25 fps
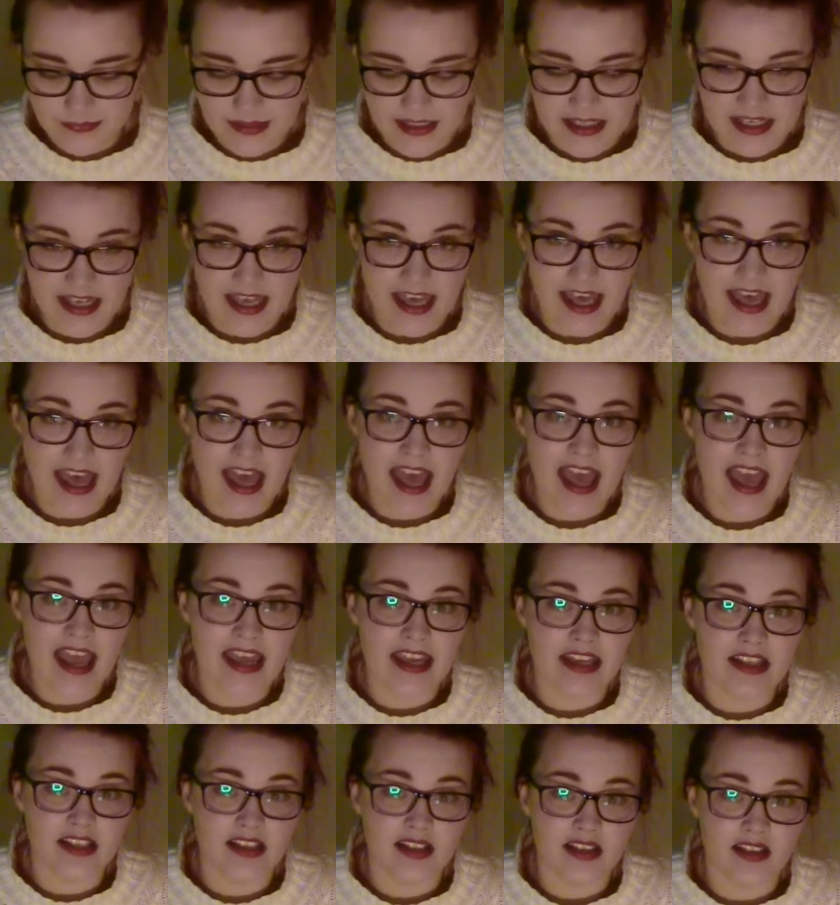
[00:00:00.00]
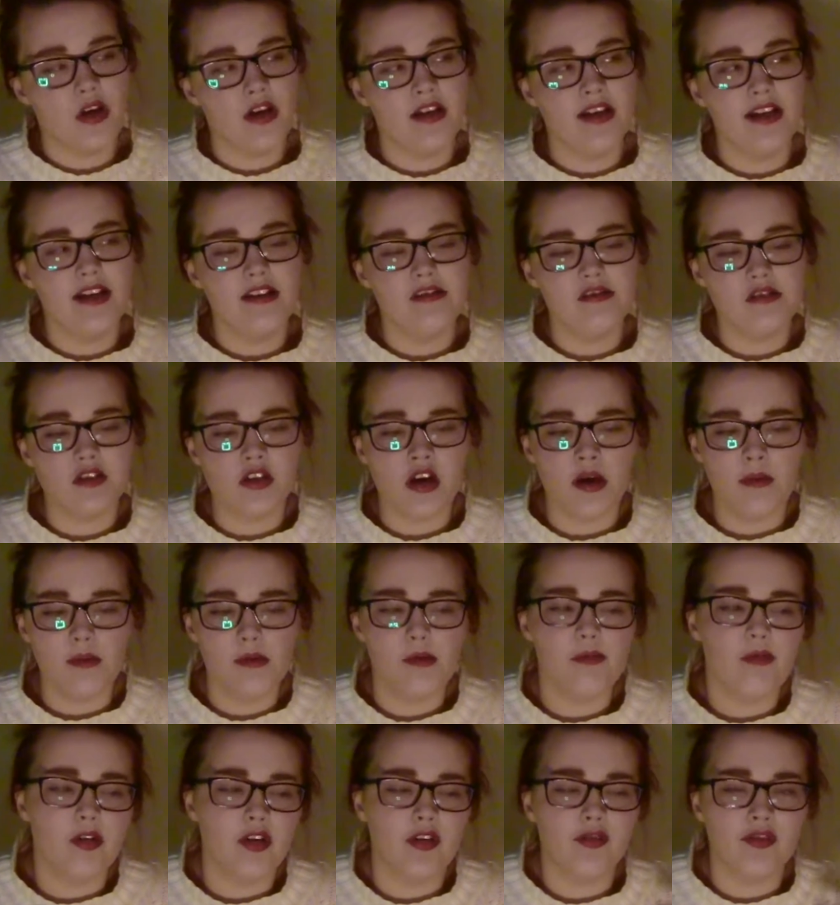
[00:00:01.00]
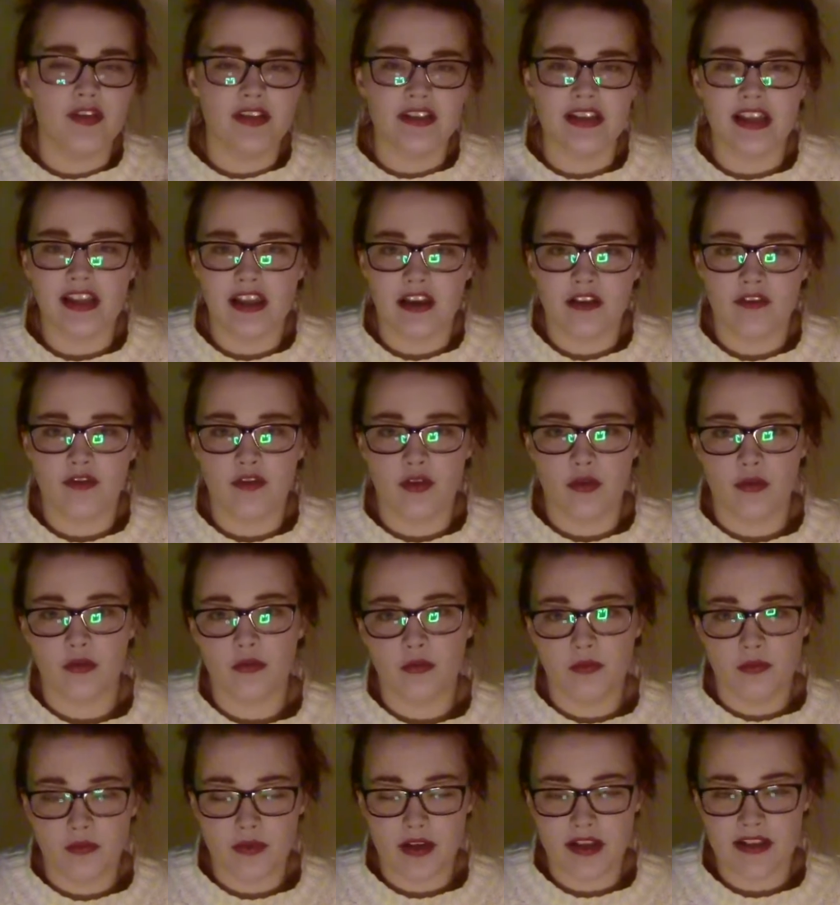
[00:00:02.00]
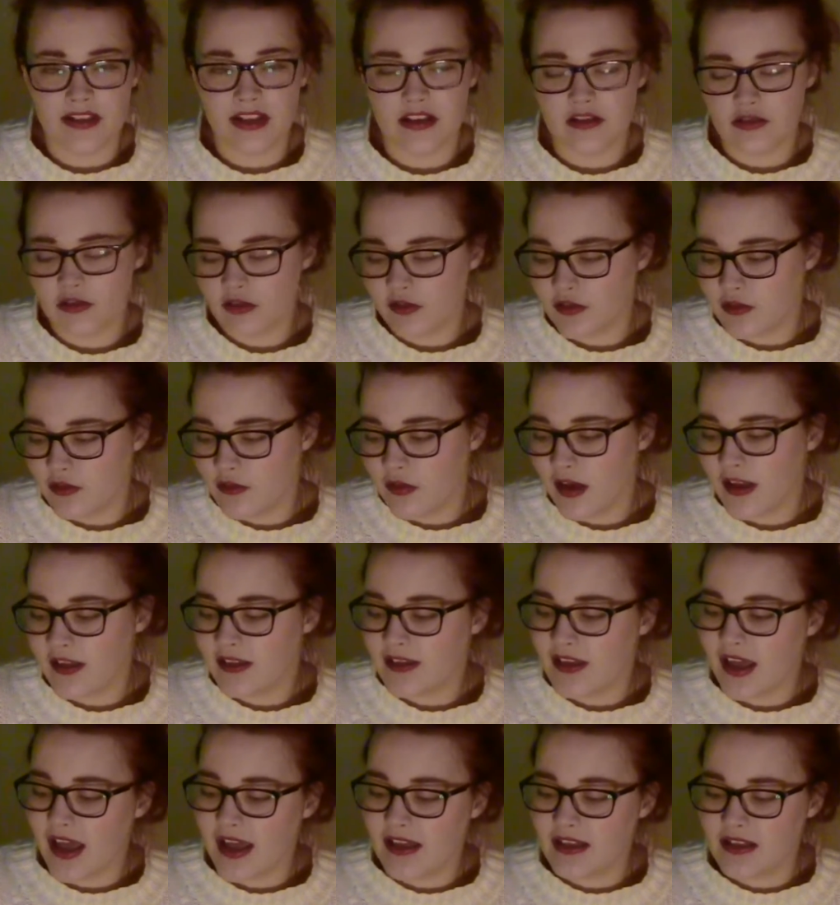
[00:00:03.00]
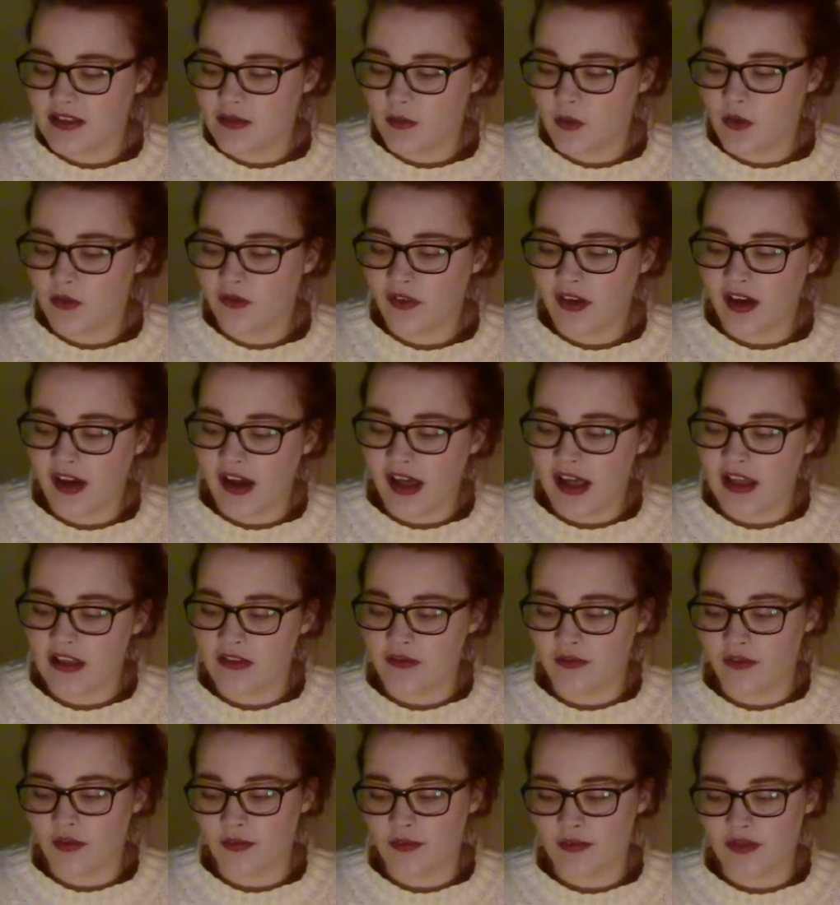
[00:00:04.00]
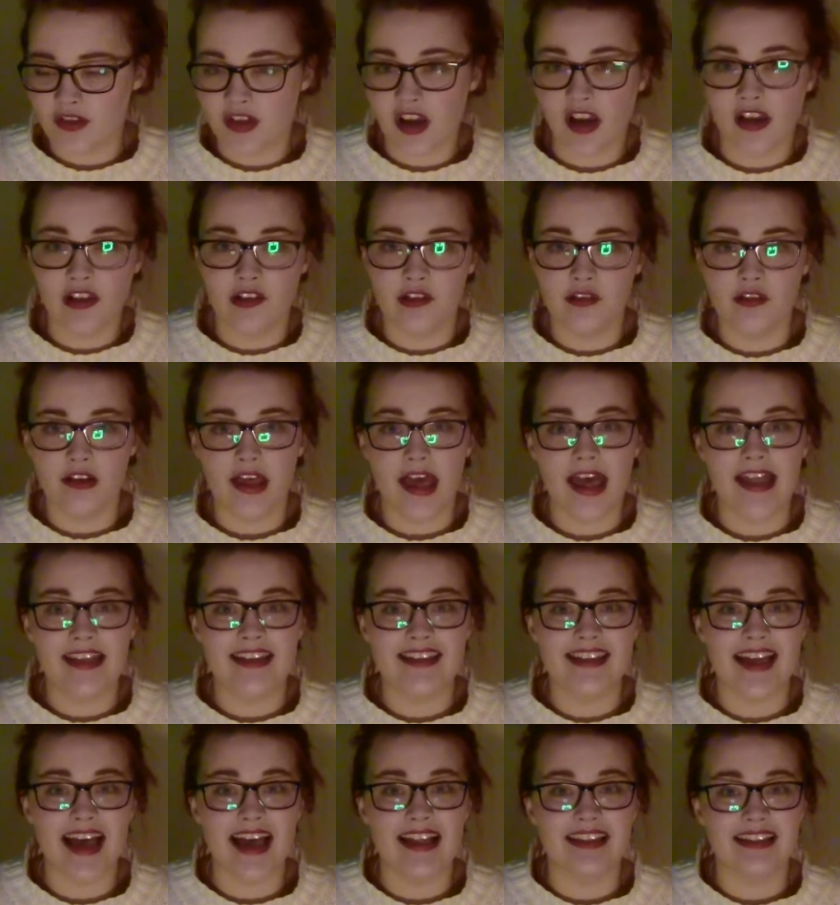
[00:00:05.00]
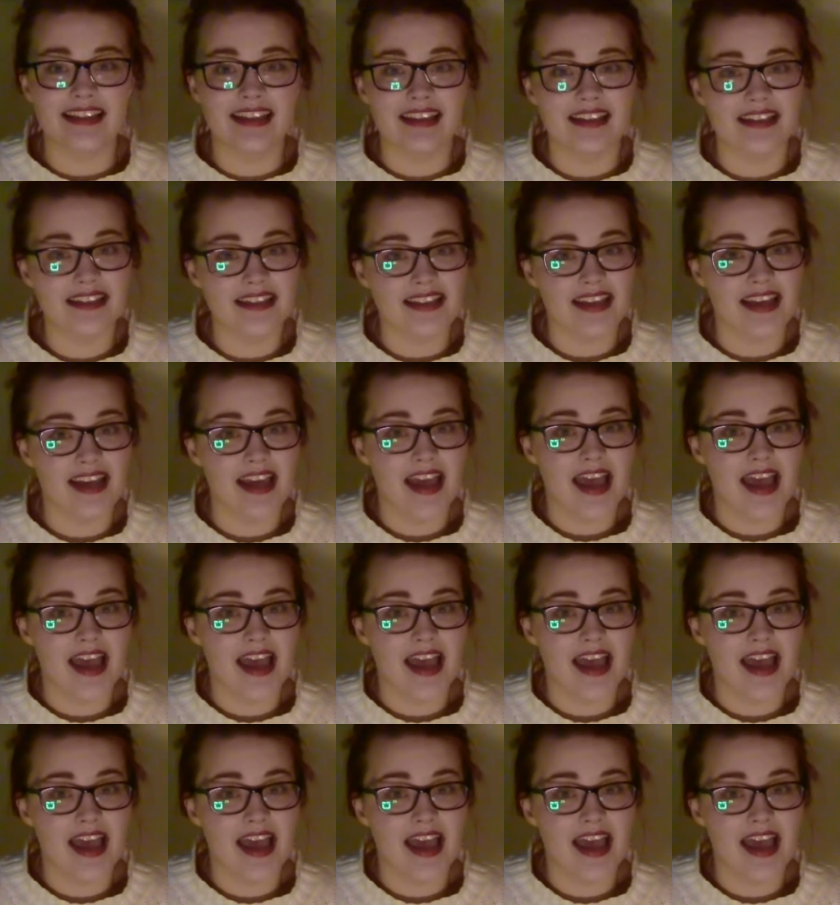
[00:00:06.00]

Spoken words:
Yay! And there's a couple of other things I like for essentials too, and that's one thing I had from childhood, and that's